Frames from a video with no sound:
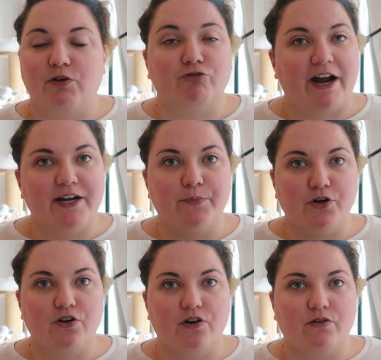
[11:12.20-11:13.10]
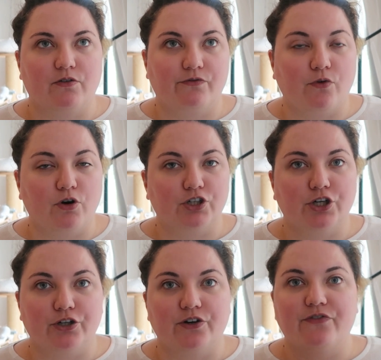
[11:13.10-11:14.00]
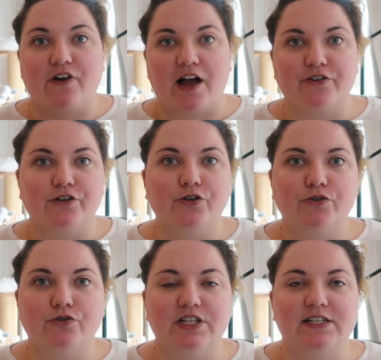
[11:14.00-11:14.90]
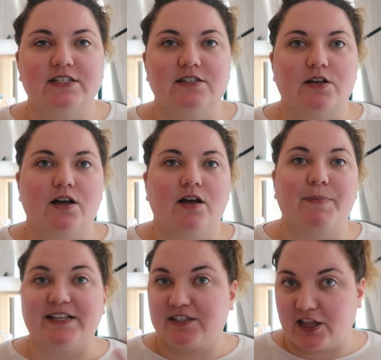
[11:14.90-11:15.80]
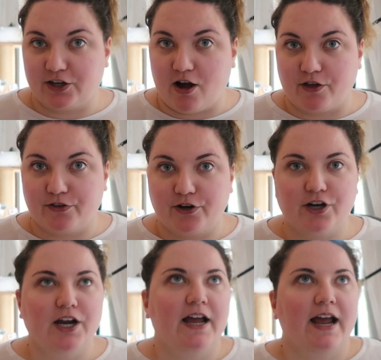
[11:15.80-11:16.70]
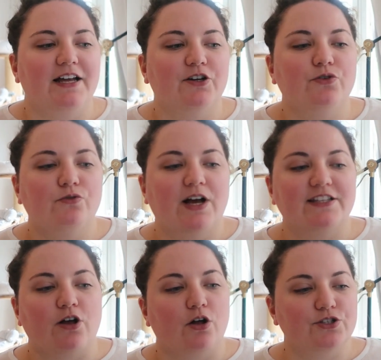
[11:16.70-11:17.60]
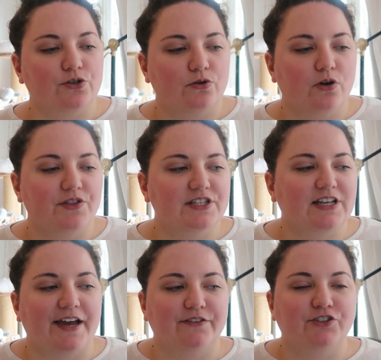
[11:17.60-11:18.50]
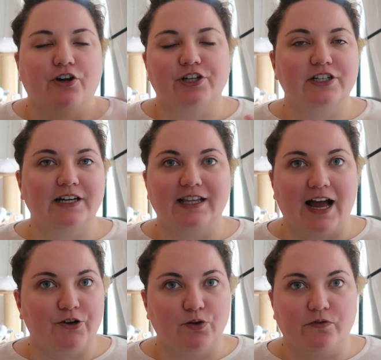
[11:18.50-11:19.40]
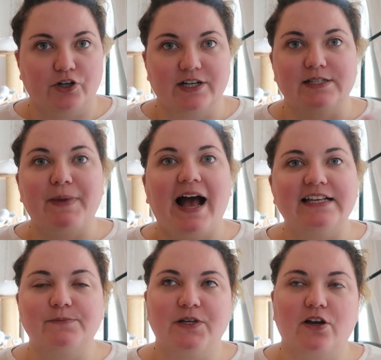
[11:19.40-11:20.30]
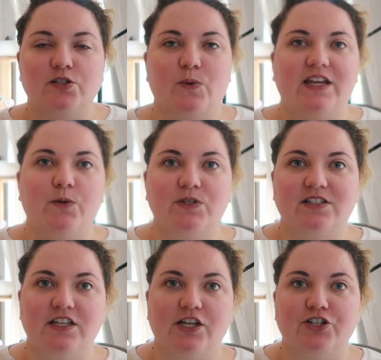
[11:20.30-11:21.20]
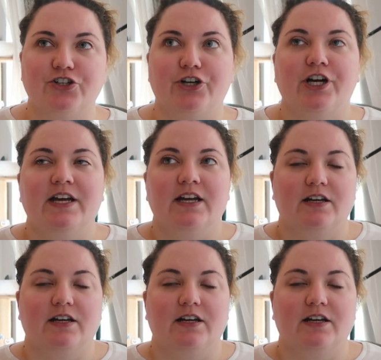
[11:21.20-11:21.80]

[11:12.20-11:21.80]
write a book for her father, who is a best-selling author, but who has also this kind of dark cloud over his past, because when he was a teenager,